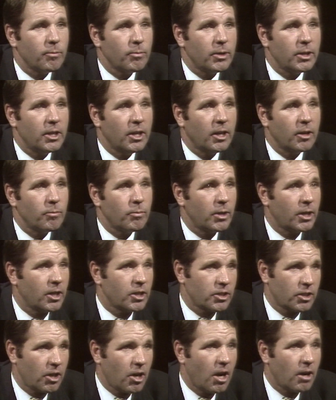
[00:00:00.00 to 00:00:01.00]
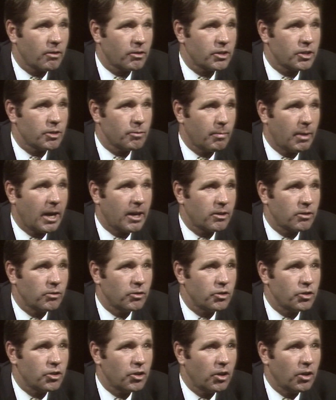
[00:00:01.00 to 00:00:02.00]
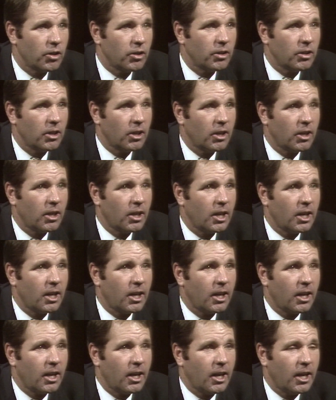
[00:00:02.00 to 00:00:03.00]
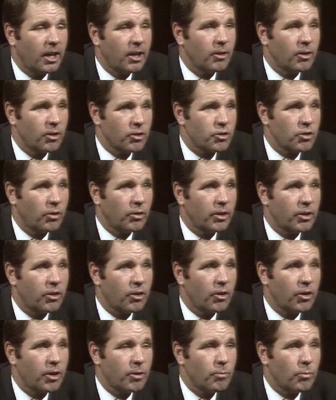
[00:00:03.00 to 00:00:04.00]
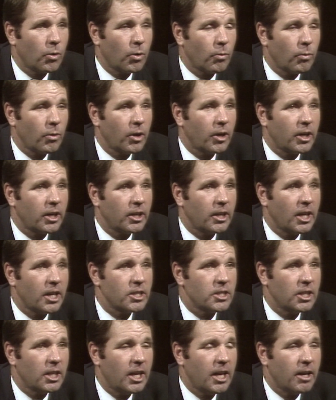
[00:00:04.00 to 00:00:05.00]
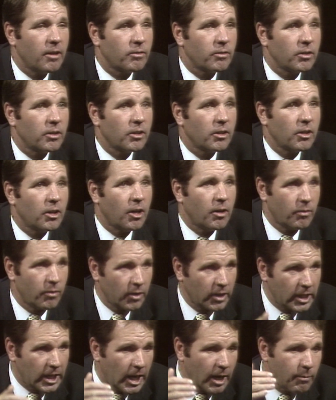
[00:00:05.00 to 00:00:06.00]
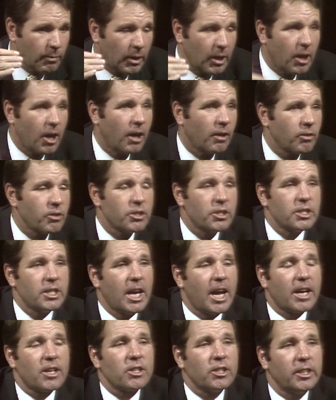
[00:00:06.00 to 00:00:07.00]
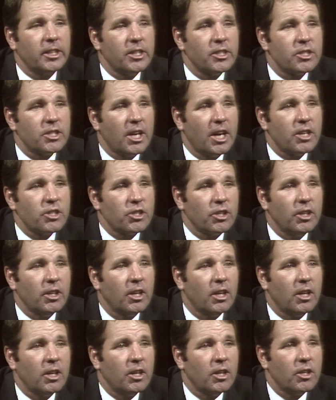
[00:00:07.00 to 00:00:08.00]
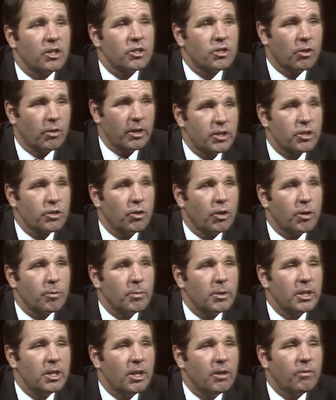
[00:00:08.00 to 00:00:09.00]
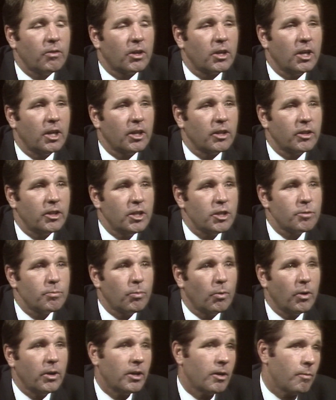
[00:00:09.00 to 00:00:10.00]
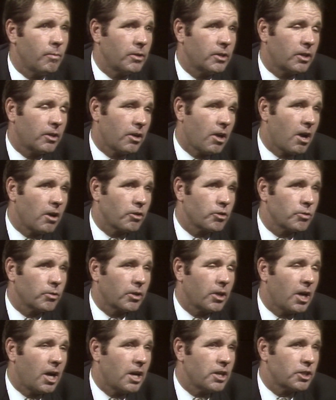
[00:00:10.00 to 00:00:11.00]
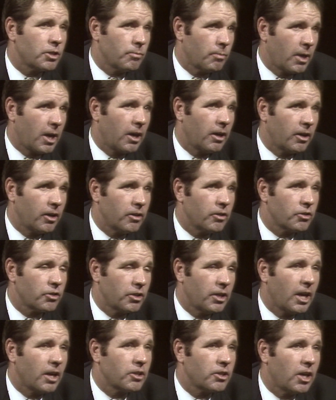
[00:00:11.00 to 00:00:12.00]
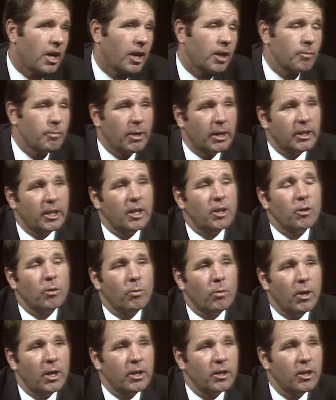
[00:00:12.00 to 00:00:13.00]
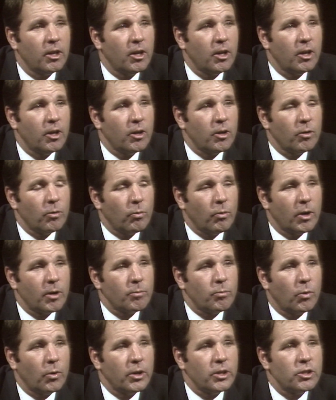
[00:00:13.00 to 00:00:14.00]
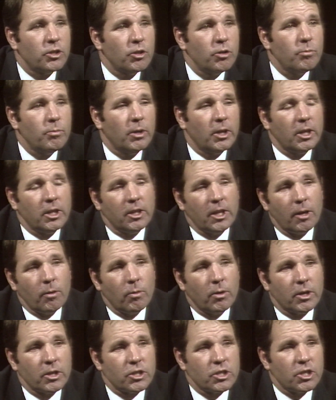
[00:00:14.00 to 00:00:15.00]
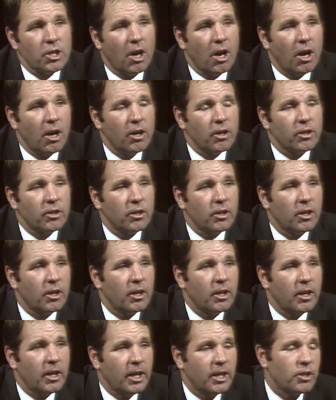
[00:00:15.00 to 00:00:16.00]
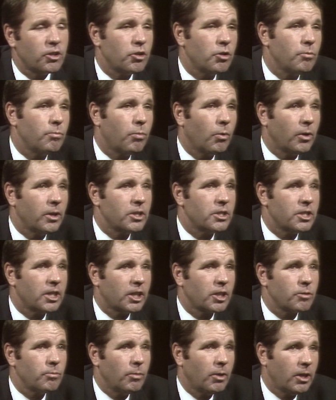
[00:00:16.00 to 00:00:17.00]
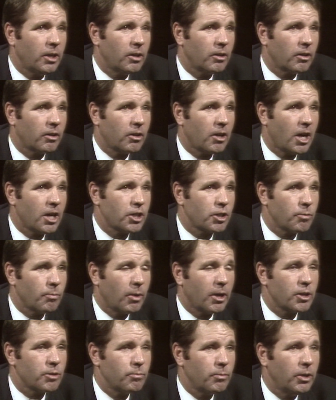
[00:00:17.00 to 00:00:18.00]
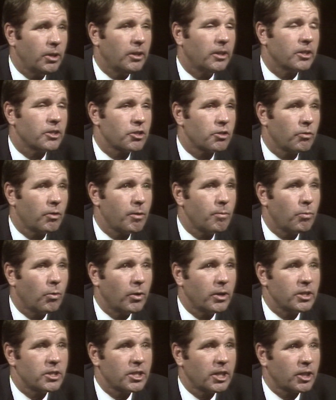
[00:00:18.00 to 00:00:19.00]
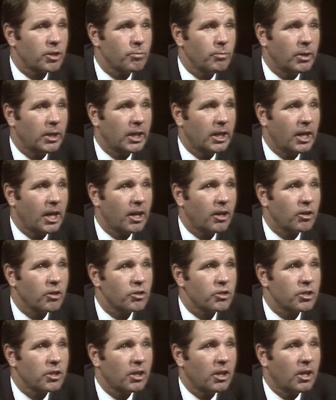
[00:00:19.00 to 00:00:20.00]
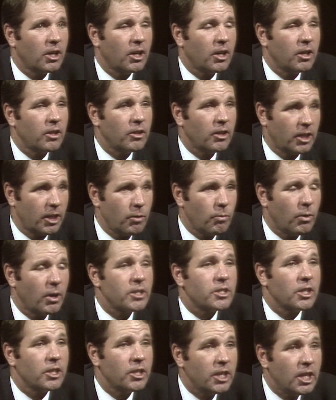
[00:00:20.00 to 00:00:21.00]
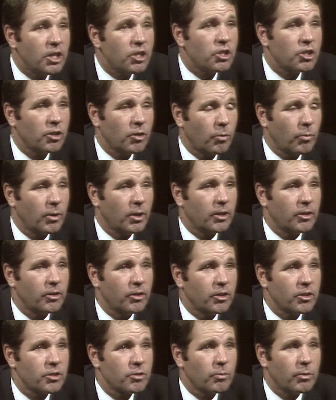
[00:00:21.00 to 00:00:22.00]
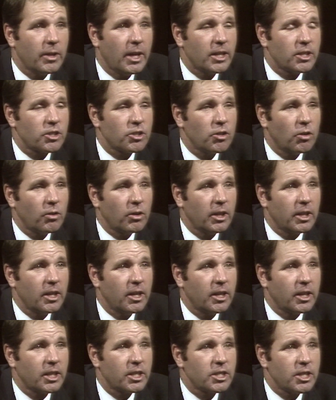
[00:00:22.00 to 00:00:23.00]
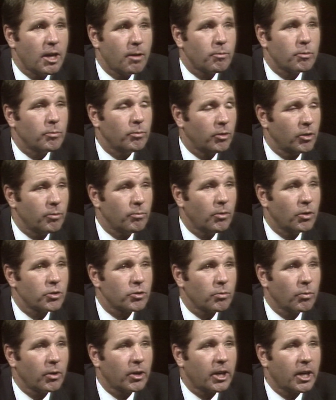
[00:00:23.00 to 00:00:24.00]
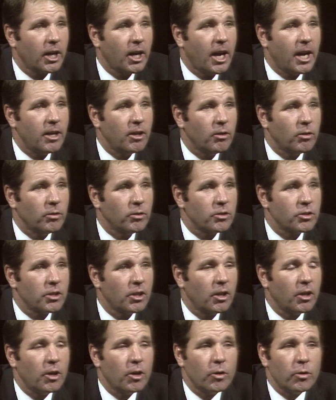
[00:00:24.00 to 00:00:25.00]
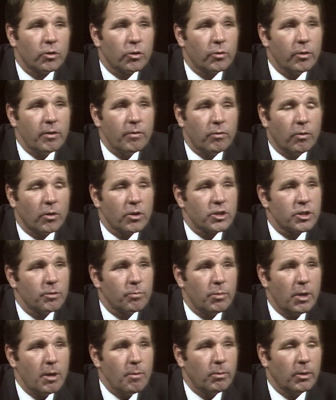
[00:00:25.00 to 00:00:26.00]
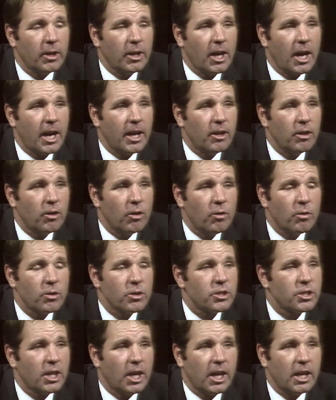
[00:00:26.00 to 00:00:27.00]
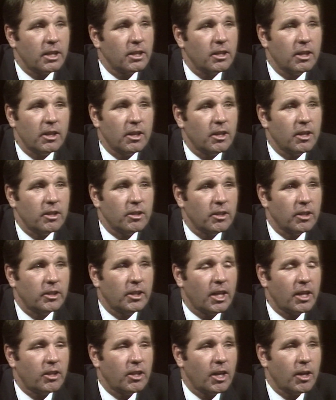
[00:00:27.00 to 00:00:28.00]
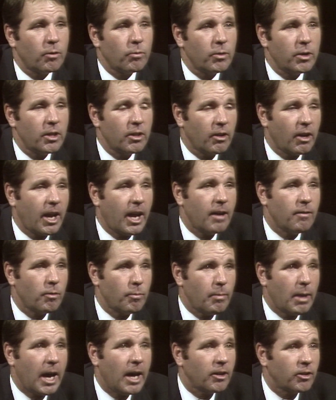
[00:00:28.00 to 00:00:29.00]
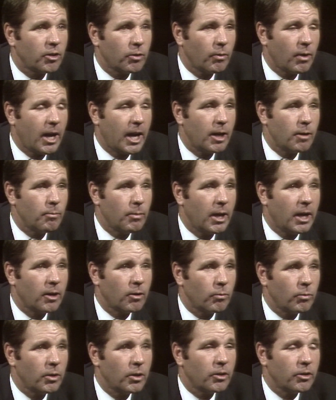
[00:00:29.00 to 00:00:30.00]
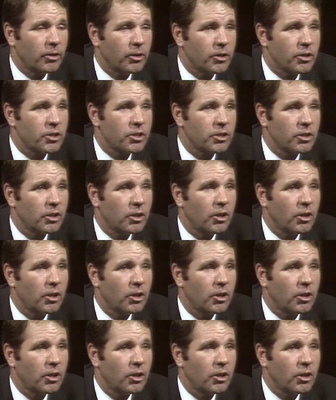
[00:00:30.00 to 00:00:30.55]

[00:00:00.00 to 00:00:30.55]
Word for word: be done because Congress is about to adjourn, and there's only 30 more working days left of the time the Congress is actually in session. So going to be difficult at this point. I mean, from Kostmayer and others are now talking about they don't want 1.2 million; they want to start at 2.6 million, and Kostmayer's bill is 3.6 million acres, that he wants additional wilderness. Well, that's totally unacceptable to most working Idahoans. Three-fourths of the people in Idaho are saying that they think we either have about the right amount of wilderness